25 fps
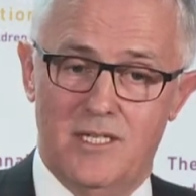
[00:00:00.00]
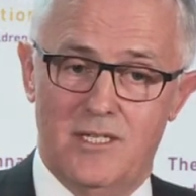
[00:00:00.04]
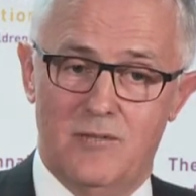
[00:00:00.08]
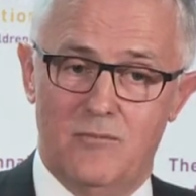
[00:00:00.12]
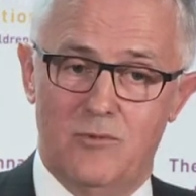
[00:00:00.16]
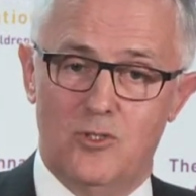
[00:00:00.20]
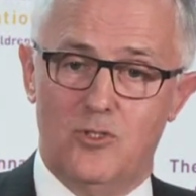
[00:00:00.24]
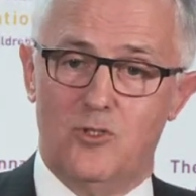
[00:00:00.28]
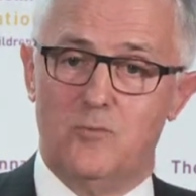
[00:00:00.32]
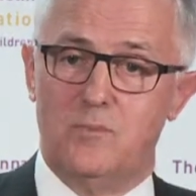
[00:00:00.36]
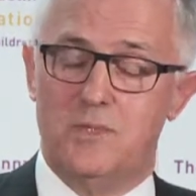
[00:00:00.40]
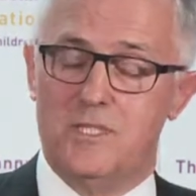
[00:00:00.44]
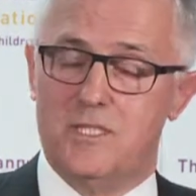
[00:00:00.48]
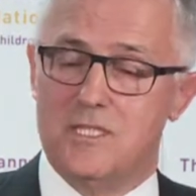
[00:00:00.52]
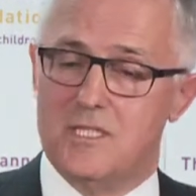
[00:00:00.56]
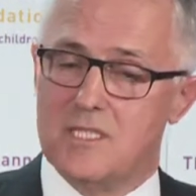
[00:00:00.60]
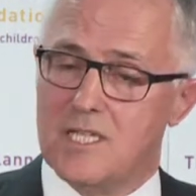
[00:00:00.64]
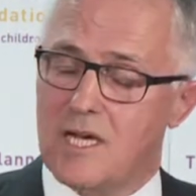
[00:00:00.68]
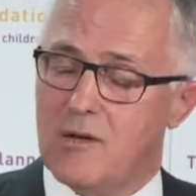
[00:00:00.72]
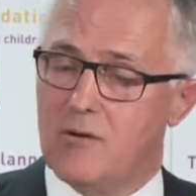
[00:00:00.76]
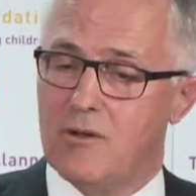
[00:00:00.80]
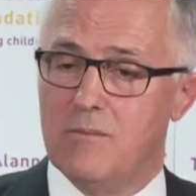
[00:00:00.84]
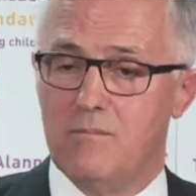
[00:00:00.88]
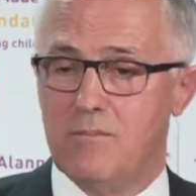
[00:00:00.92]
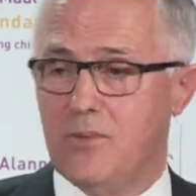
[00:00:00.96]
which will be
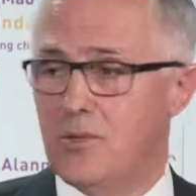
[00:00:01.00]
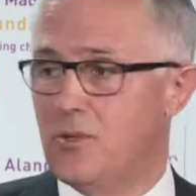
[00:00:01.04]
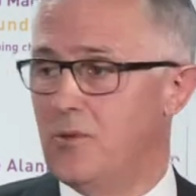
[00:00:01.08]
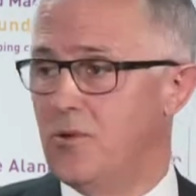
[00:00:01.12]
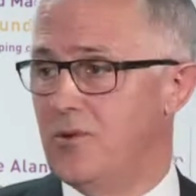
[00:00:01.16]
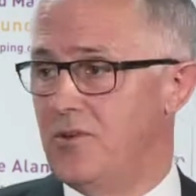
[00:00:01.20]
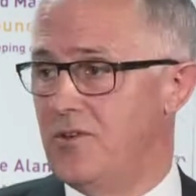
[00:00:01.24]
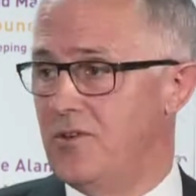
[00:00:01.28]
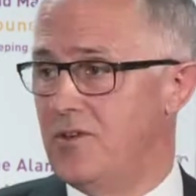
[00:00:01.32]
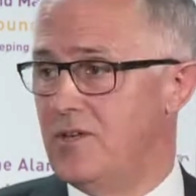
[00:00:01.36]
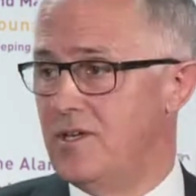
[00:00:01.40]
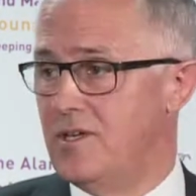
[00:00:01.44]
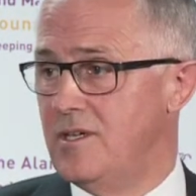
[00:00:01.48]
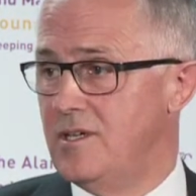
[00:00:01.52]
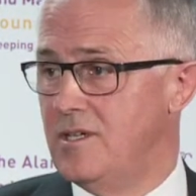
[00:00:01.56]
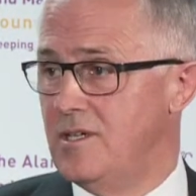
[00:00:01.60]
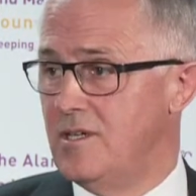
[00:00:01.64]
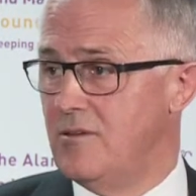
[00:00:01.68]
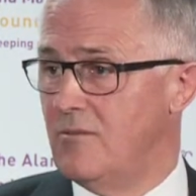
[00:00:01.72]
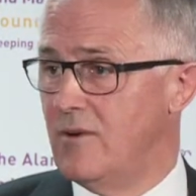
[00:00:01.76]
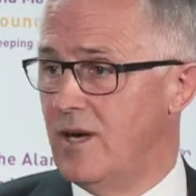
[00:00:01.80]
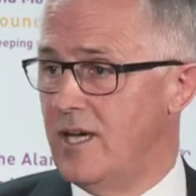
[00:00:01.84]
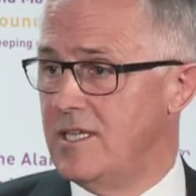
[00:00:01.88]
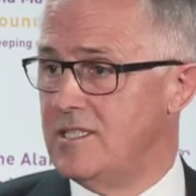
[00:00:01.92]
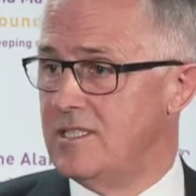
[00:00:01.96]
so important
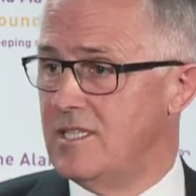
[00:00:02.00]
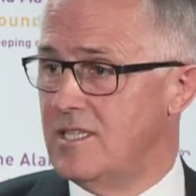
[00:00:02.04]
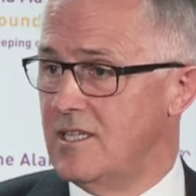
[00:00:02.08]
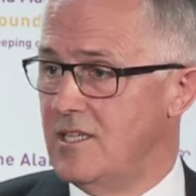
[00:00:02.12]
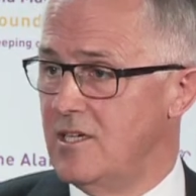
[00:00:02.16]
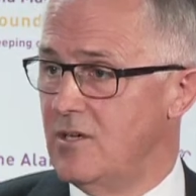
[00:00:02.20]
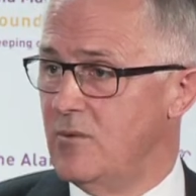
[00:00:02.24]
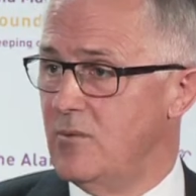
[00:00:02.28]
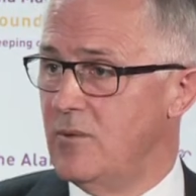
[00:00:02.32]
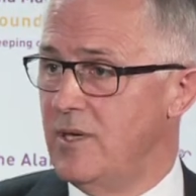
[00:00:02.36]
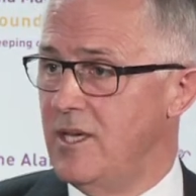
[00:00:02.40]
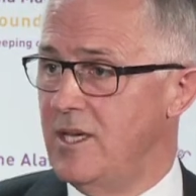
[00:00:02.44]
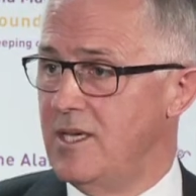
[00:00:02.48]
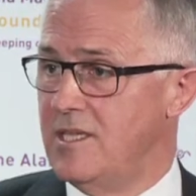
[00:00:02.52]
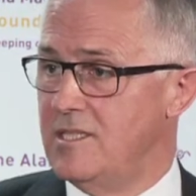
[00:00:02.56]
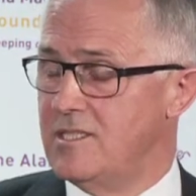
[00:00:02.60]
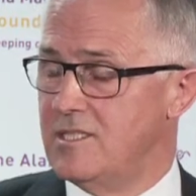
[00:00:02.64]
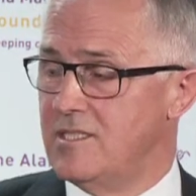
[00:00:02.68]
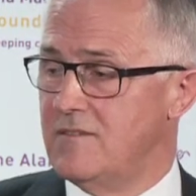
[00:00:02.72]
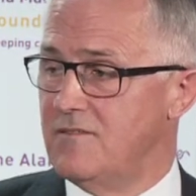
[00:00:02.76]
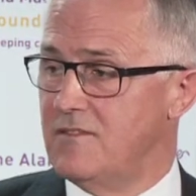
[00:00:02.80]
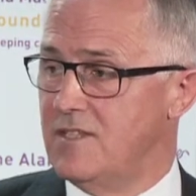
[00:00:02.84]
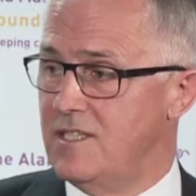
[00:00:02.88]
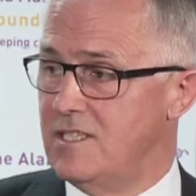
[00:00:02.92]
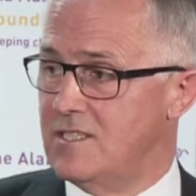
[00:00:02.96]
in raising the
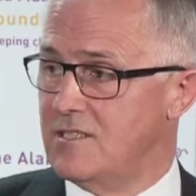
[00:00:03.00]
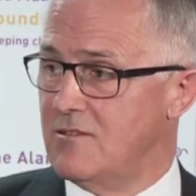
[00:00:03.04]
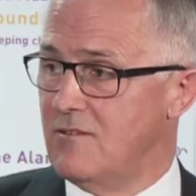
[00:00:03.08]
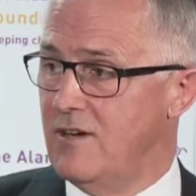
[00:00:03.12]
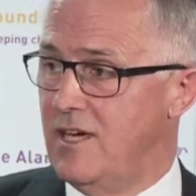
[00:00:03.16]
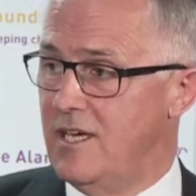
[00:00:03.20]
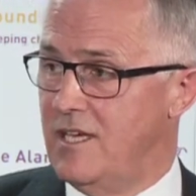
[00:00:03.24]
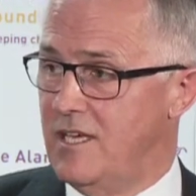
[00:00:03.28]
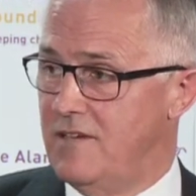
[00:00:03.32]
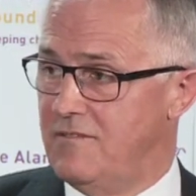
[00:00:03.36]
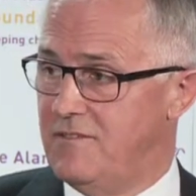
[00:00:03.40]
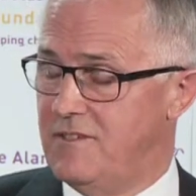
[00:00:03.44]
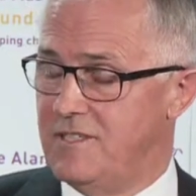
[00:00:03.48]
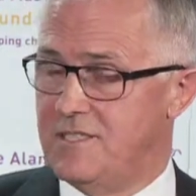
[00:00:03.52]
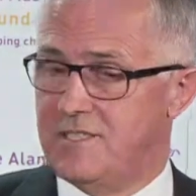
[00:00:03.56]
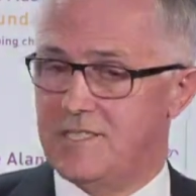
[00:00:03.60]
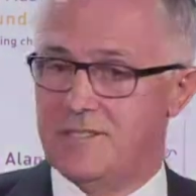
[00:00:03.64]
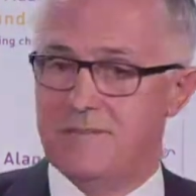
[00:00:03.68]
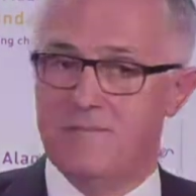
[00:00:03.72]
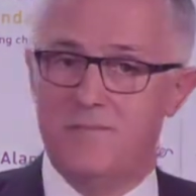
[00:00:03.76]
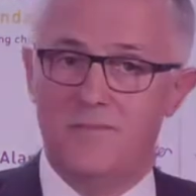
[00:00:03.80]
awareness of these great efforts.